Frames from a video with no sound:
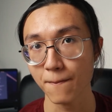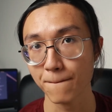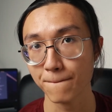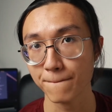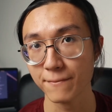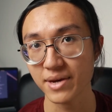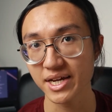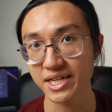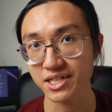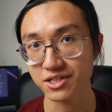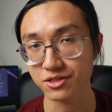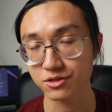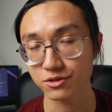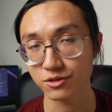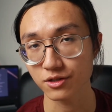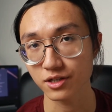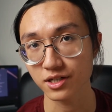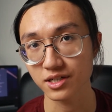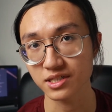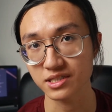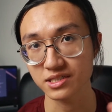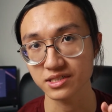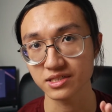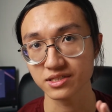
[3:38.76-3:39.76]
make
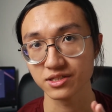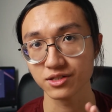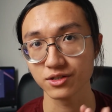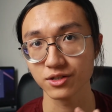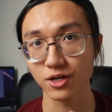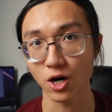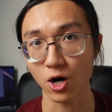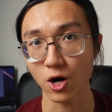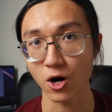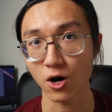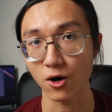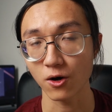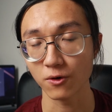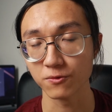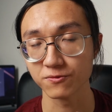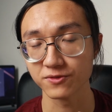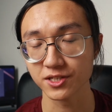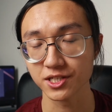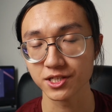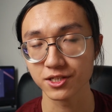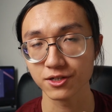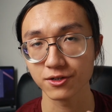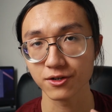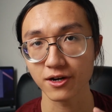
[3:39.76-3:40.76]
sure your
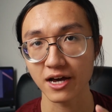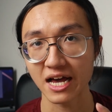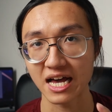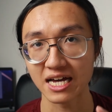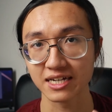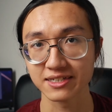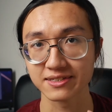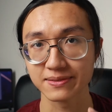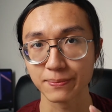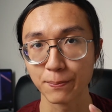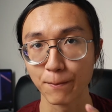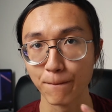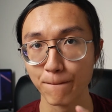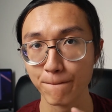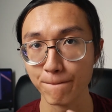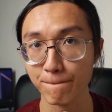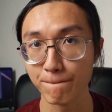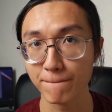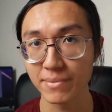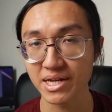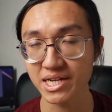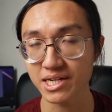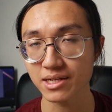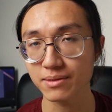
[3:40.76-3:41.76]
video has
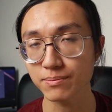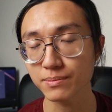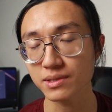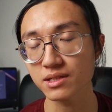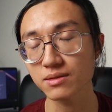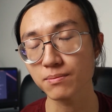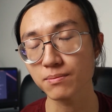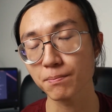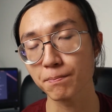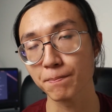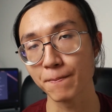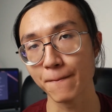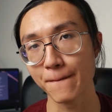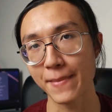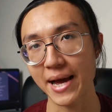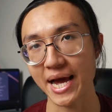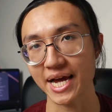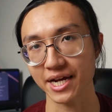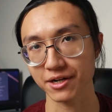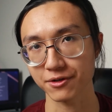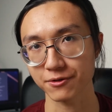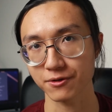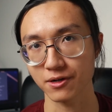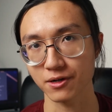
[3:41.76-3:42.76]
minimal
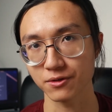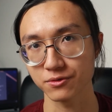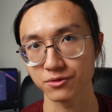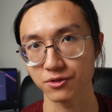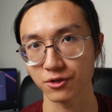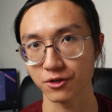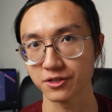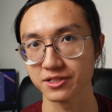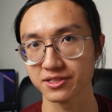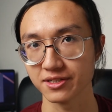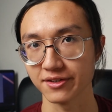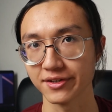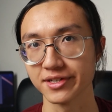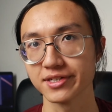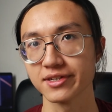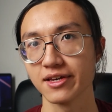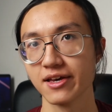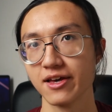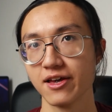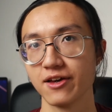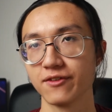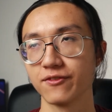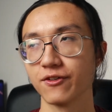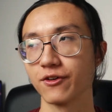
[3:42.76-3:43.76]
background noises,
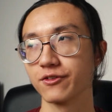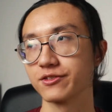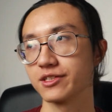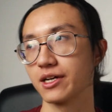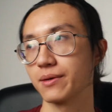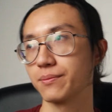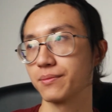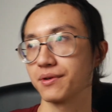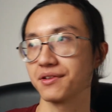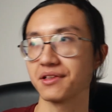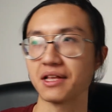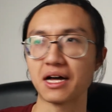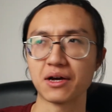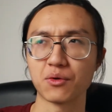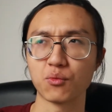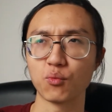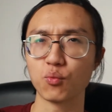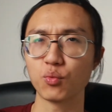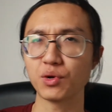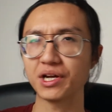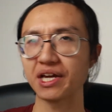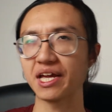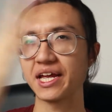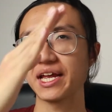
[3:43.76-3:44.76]
for example like
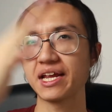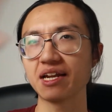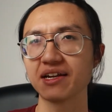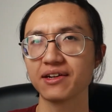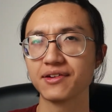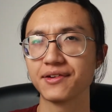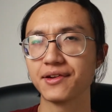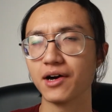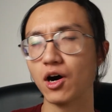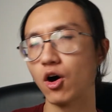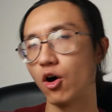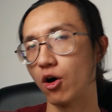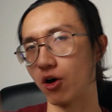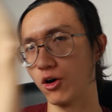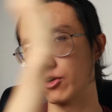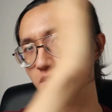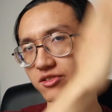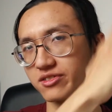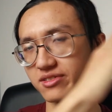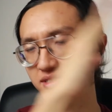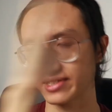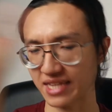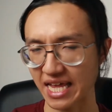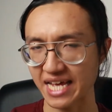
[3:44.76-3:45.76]
wind or
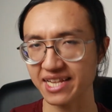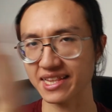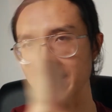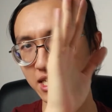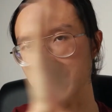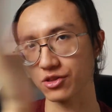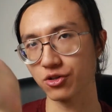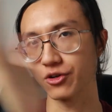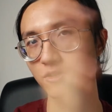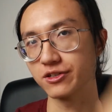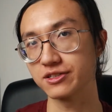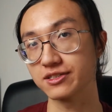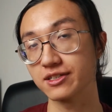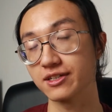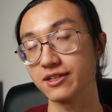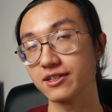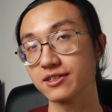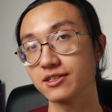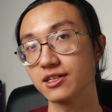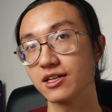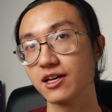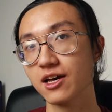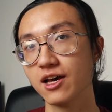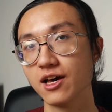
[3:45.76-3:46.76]
static
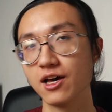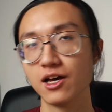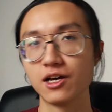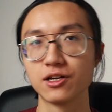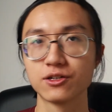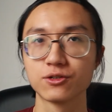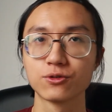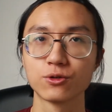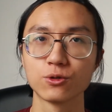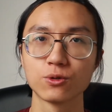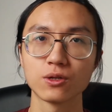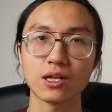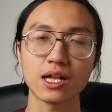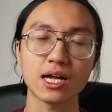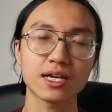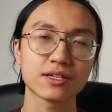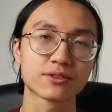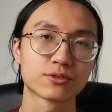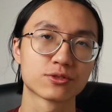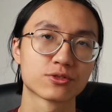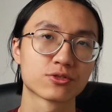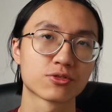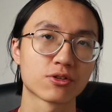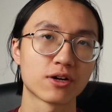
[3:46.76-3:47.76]
noises. You would
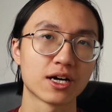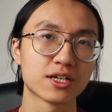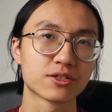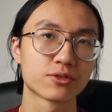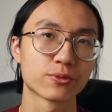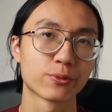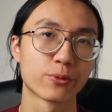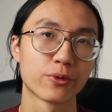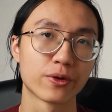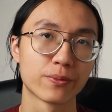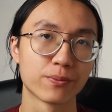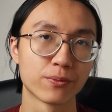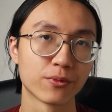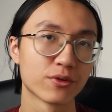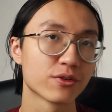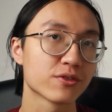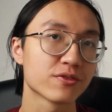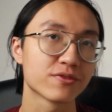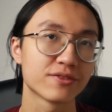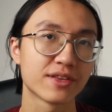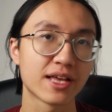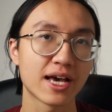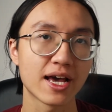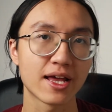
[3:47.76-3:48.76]
like to try to
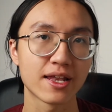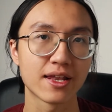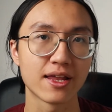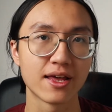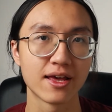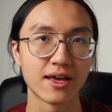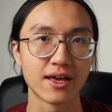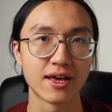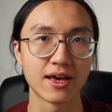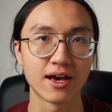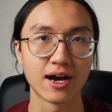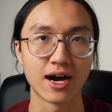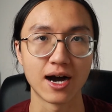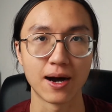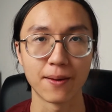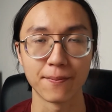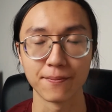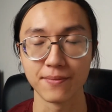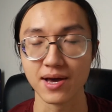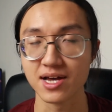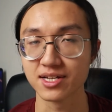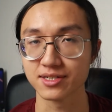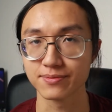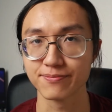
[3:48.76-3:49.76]
remove that
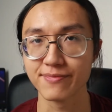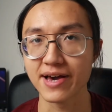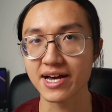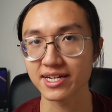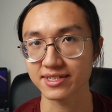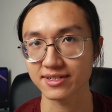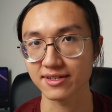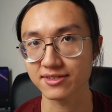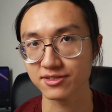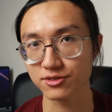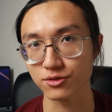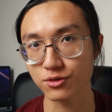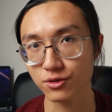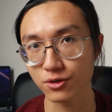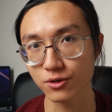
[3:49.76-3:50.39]
as best as you